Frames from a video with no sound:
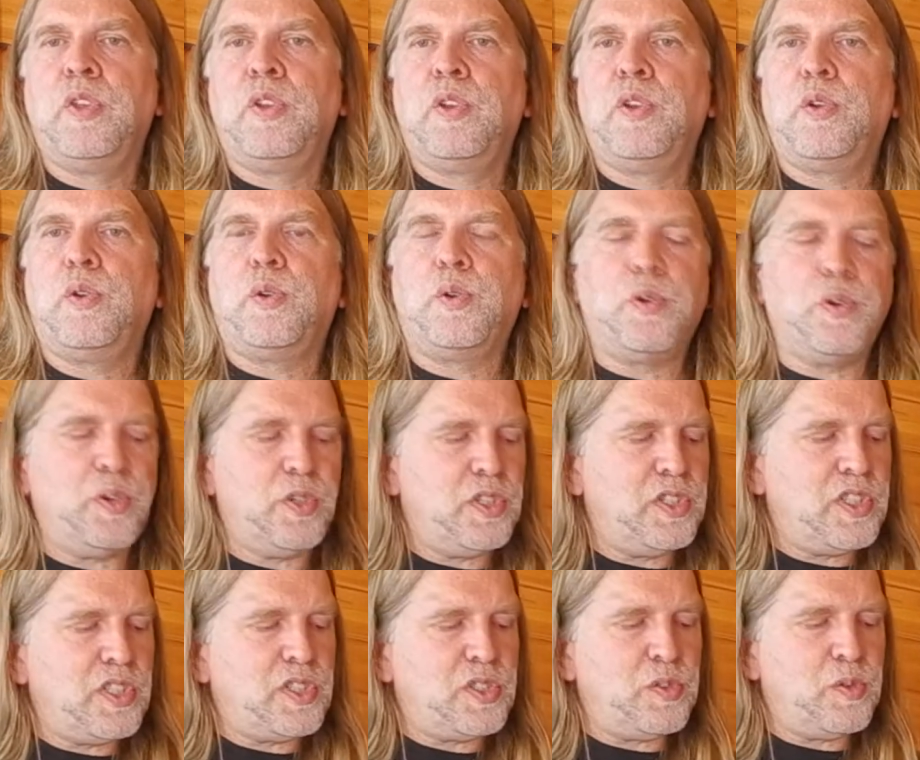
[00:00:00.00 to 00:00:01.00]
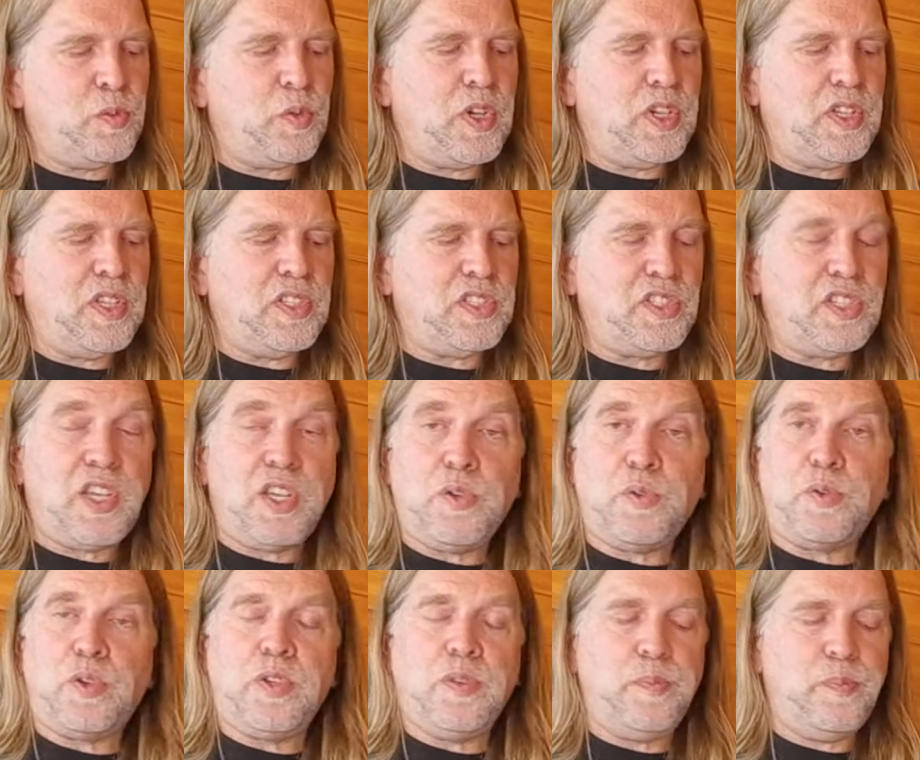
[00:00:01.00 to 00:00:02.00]
or just running a scale
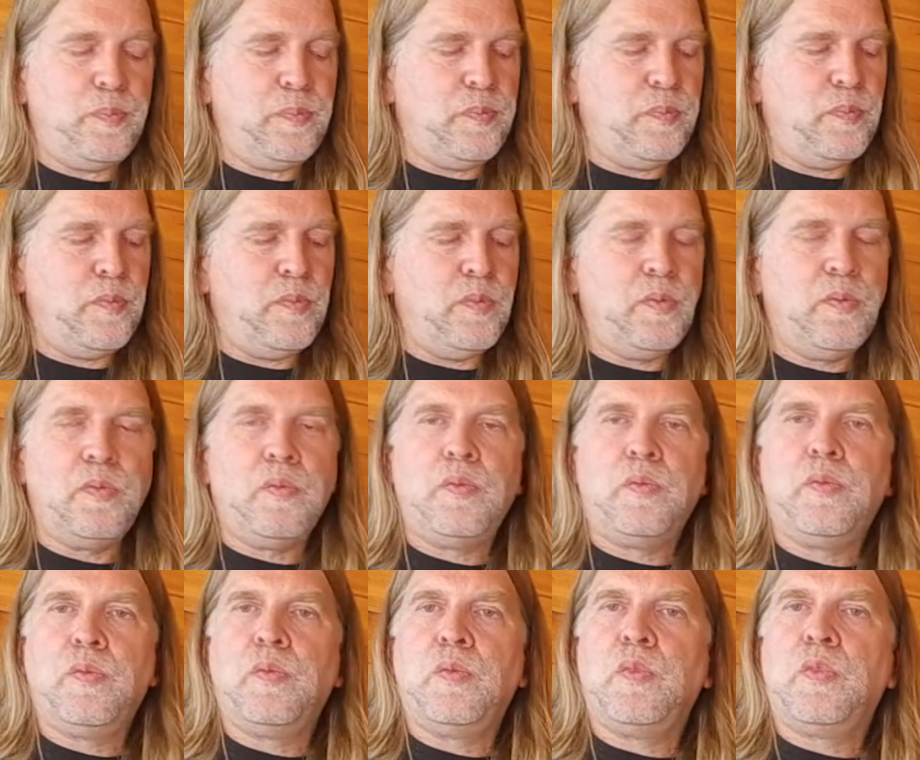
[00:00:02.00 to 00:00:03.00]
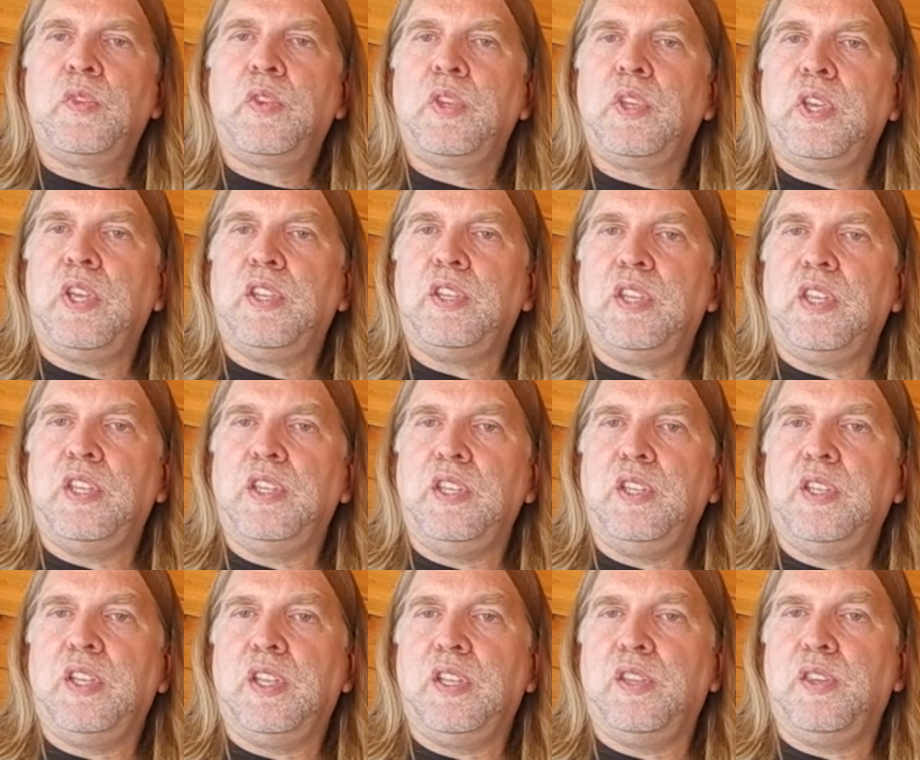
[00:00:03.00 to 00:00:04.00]
run and ending
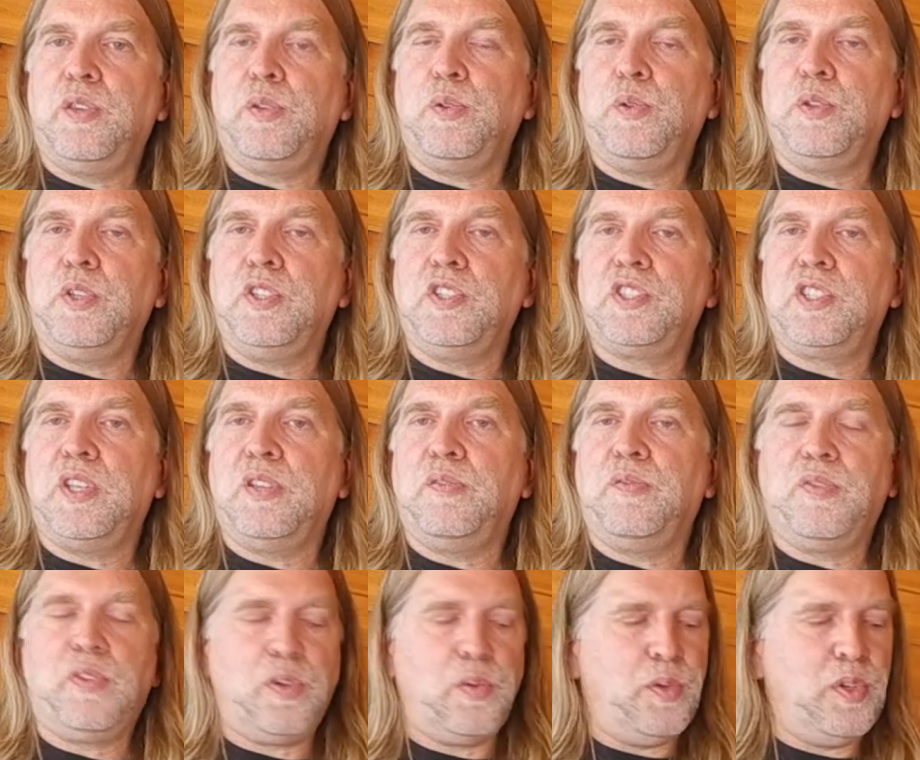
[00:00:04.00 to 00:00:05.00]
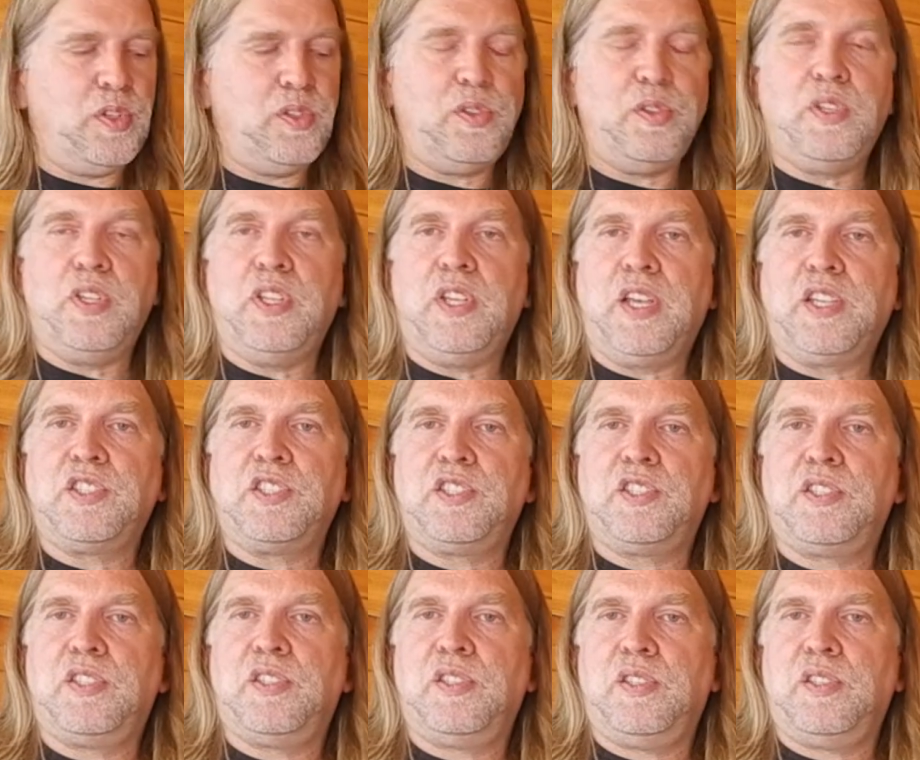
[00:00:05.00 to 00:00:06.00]
on a 3rd instead of going to the
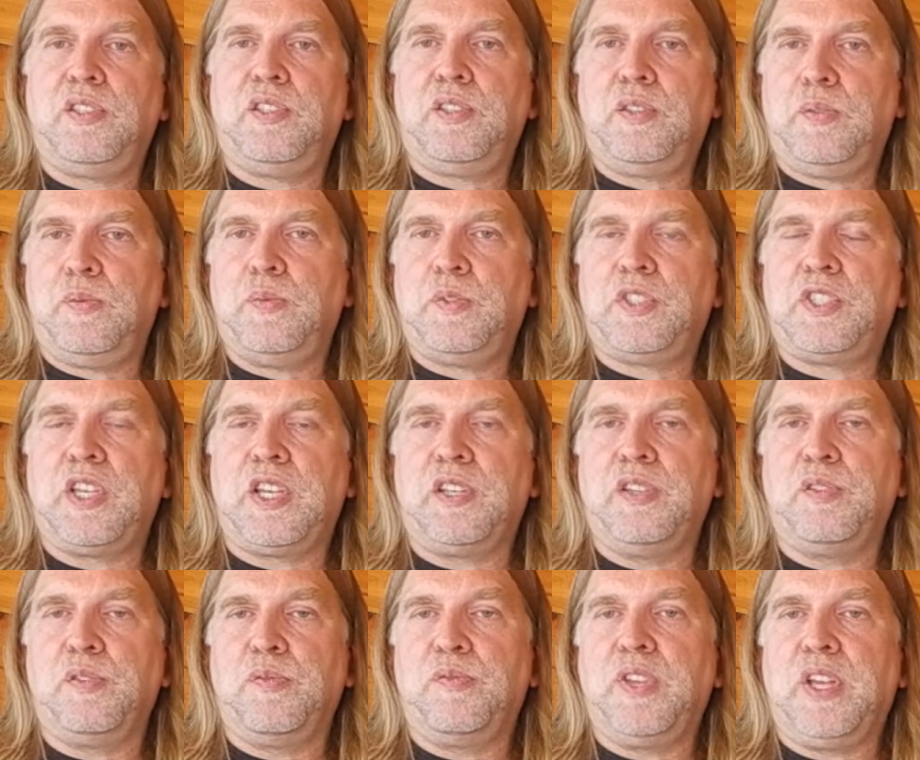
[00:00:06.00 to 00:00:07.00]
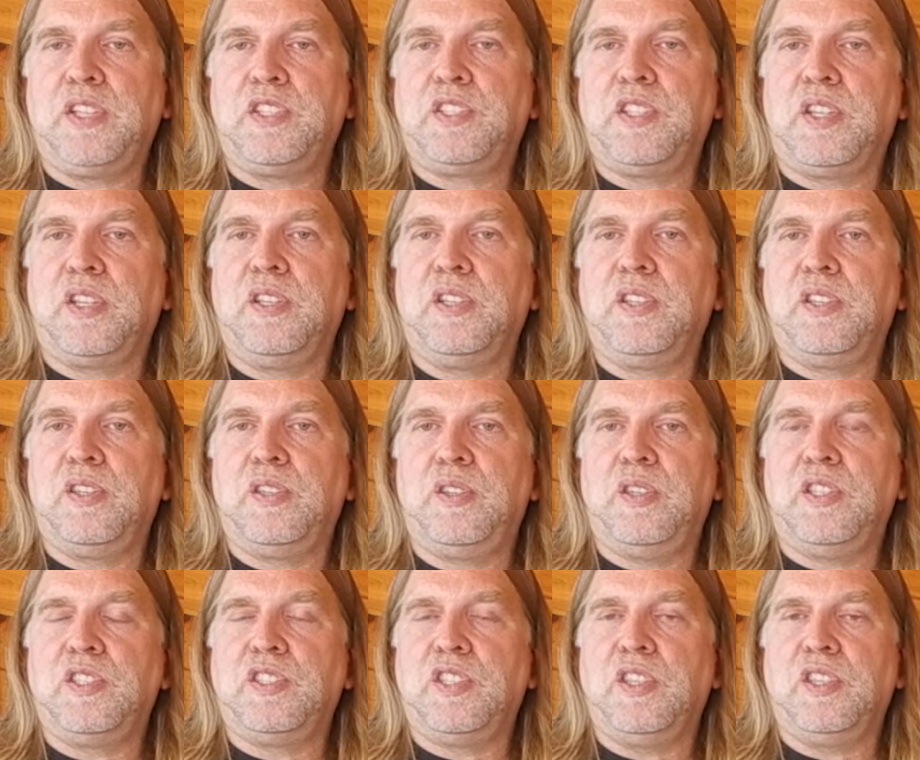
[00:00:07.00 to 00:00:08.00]
next 2nd or flat 2nd
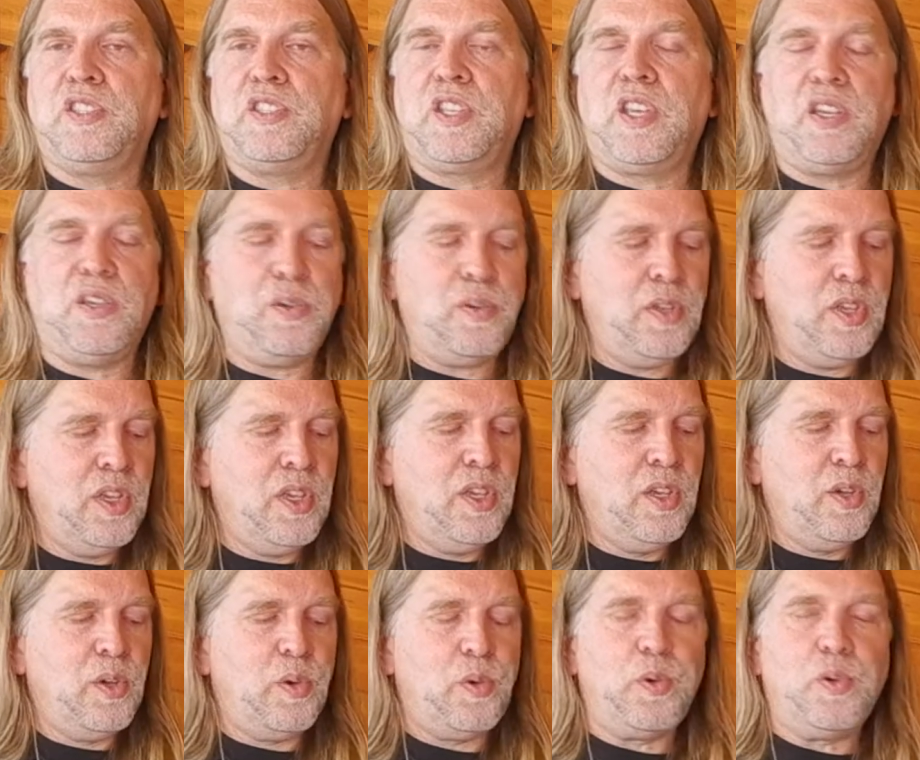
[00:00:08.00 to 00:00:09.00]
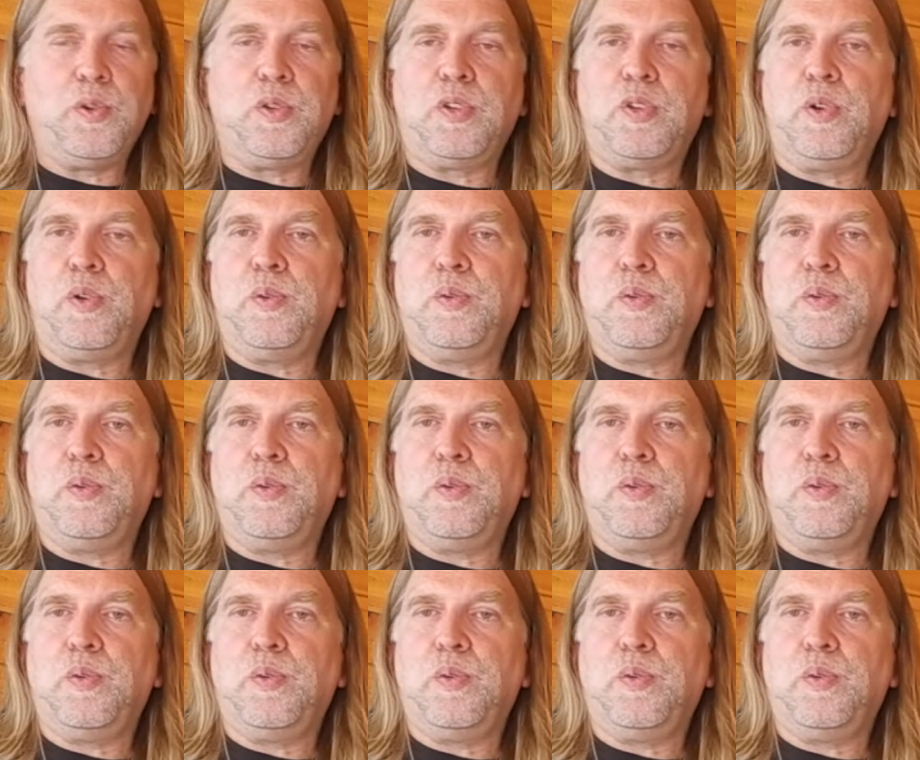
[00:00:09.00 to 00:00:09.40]
that's in the scale, or go